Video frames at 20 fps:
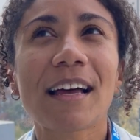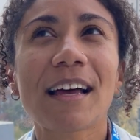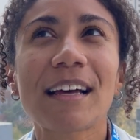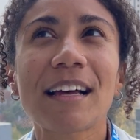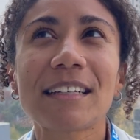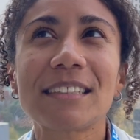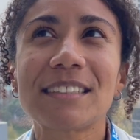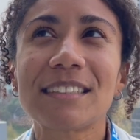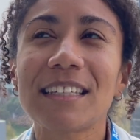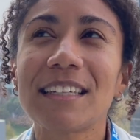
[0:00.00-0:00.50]

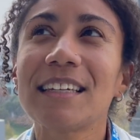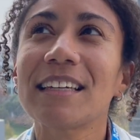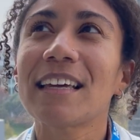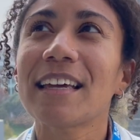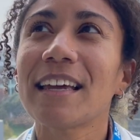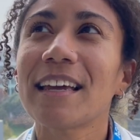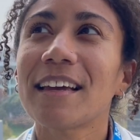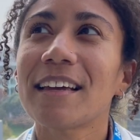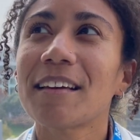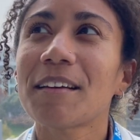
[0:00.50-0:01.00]
seeing
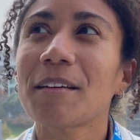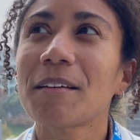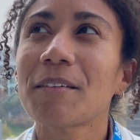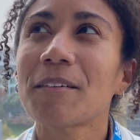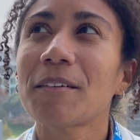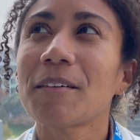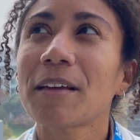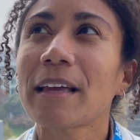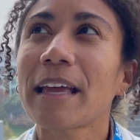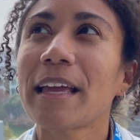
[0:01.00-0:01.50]

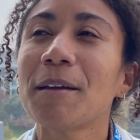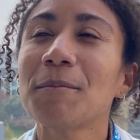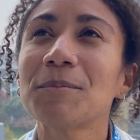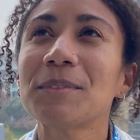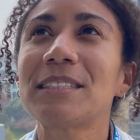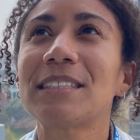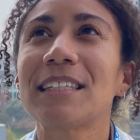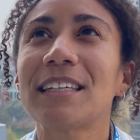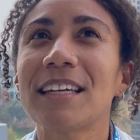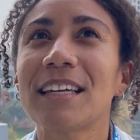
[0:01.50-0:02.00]

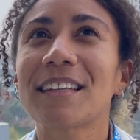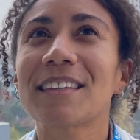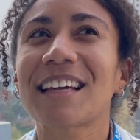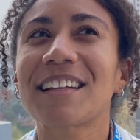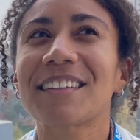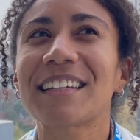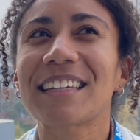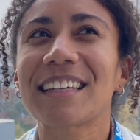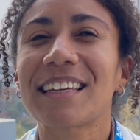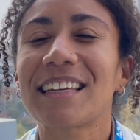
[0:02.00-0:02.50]
that
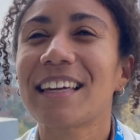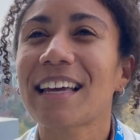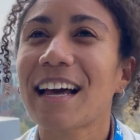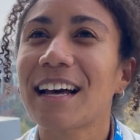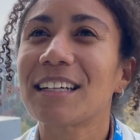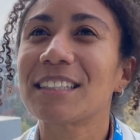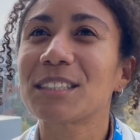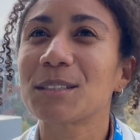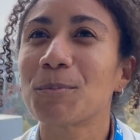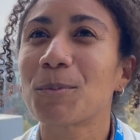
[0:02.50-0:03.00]
like he
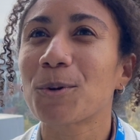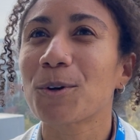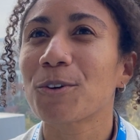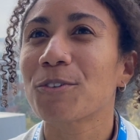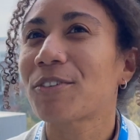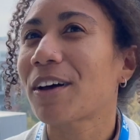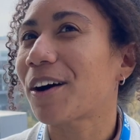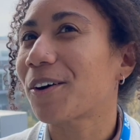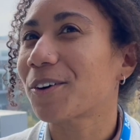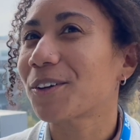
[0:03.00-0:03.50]
has more
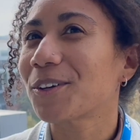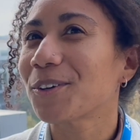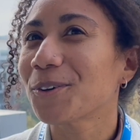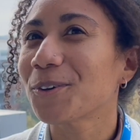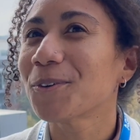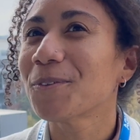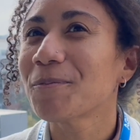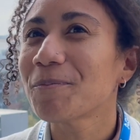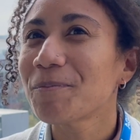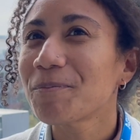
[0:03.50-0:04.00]

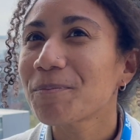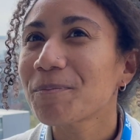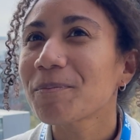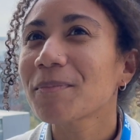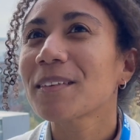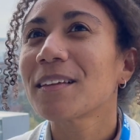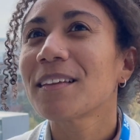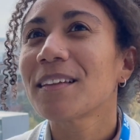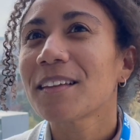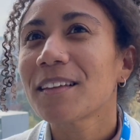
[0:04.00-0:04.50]
value,
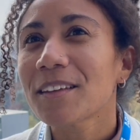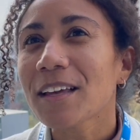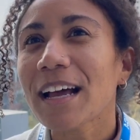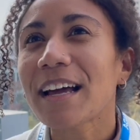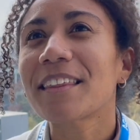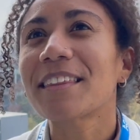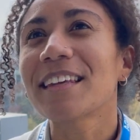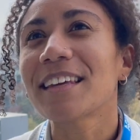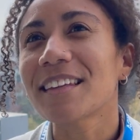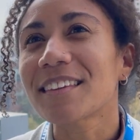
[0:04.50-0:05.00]
I
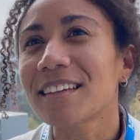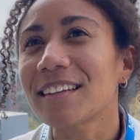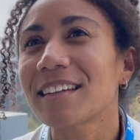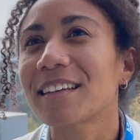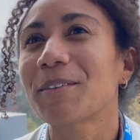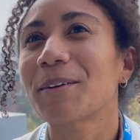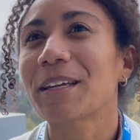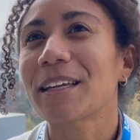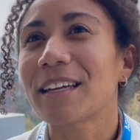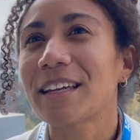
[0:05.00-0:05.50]
think, than
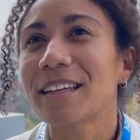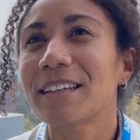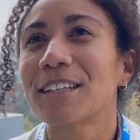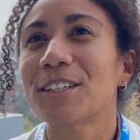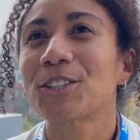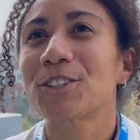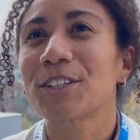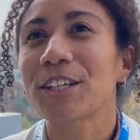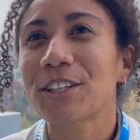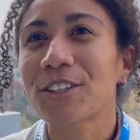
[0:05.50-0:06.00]
what he
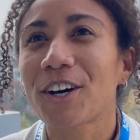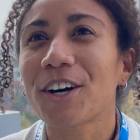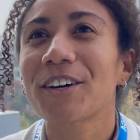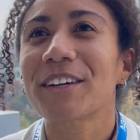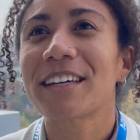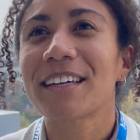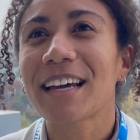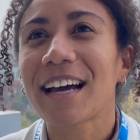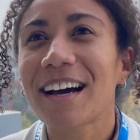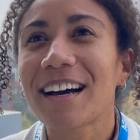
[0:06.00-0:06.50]
initially thought
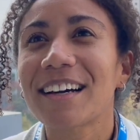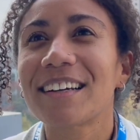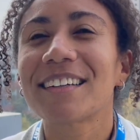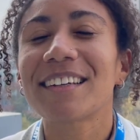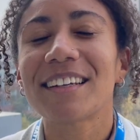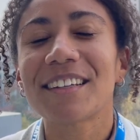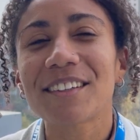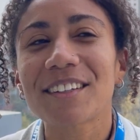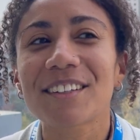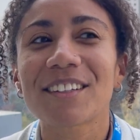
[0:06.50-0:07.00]
he had
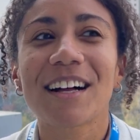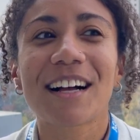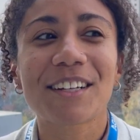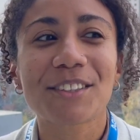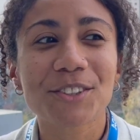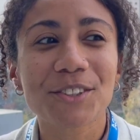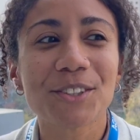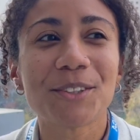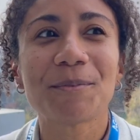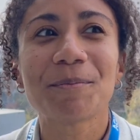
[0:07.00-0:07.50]
in the
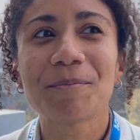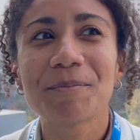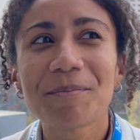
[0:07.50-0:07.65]
classroom,